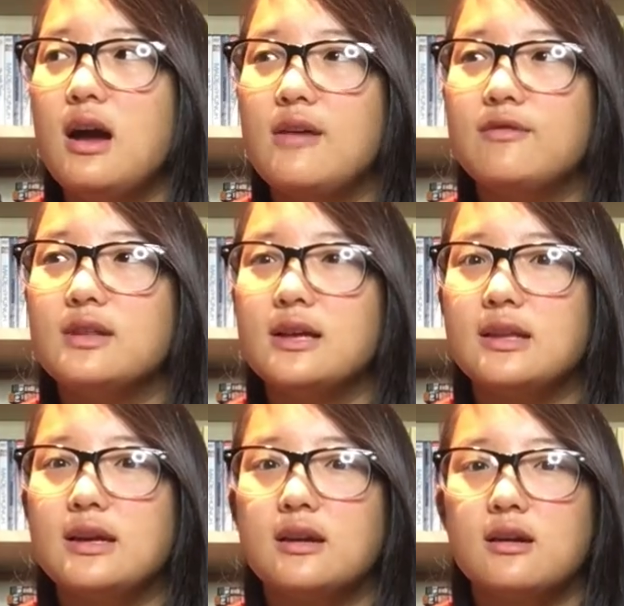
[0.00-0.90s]
I feel
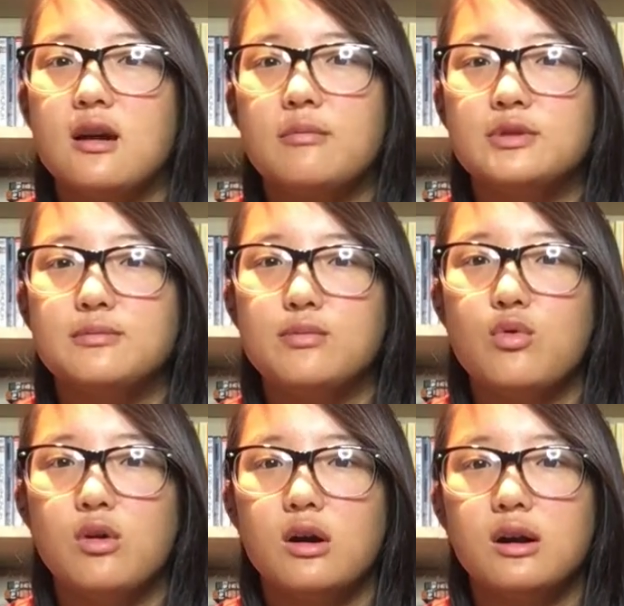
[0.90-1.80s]
like they can encompass
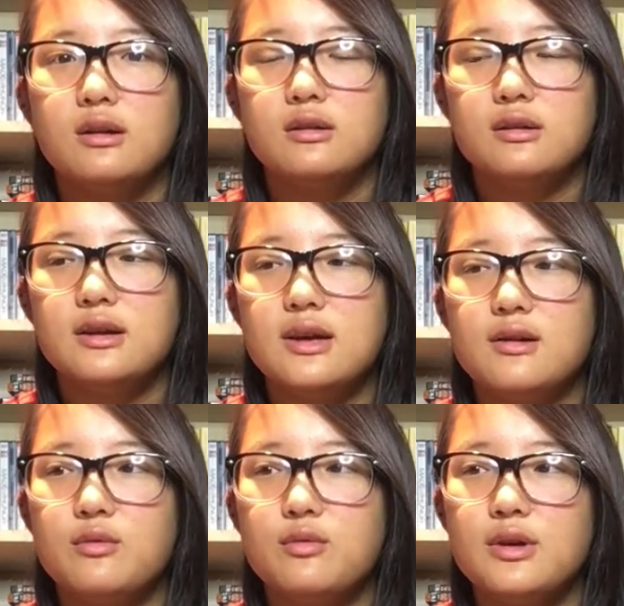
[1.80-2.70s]
more
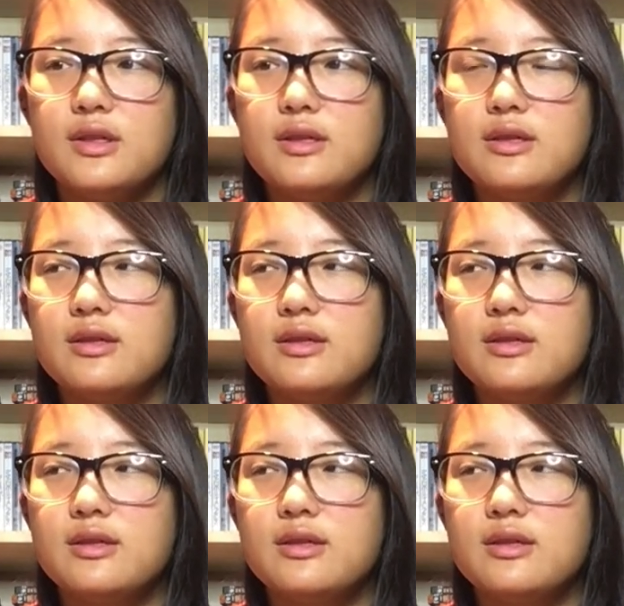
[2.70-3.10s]
with